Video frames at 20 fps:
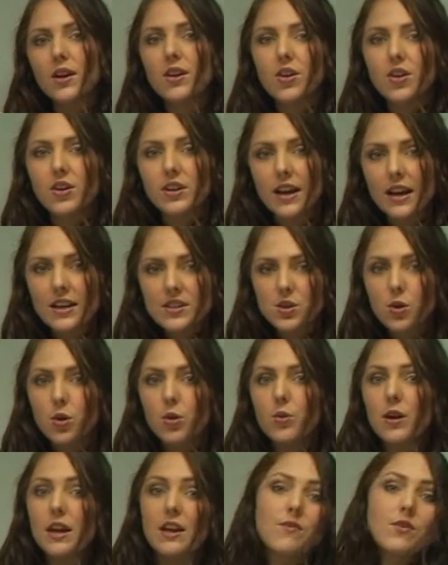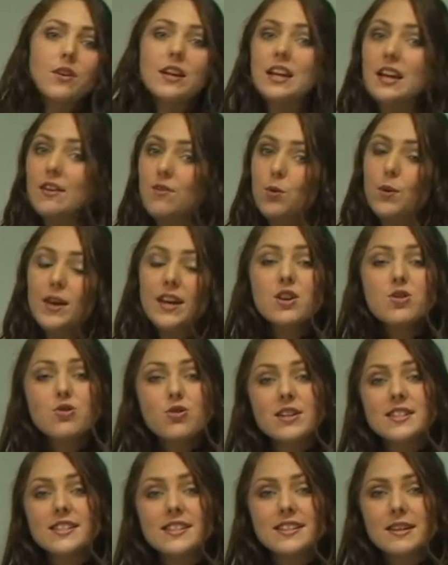Okay, so if, it, if you
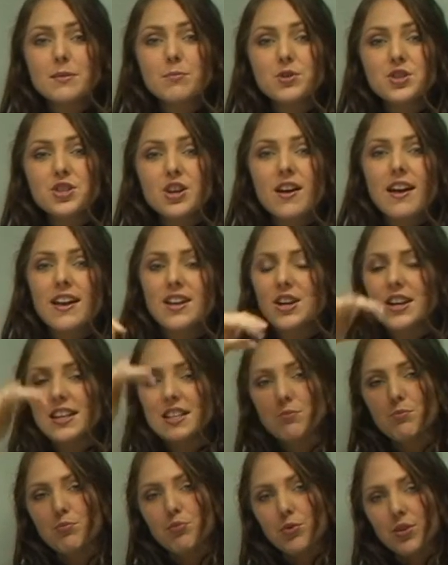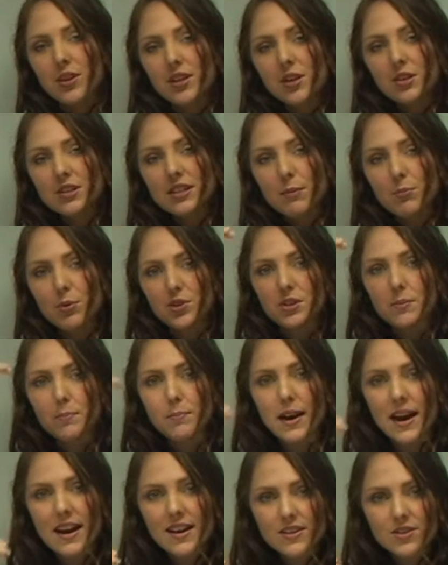increase in temperature and you need to bring your temperature
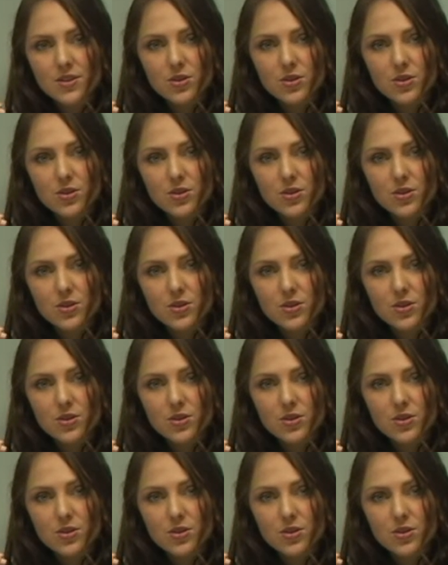back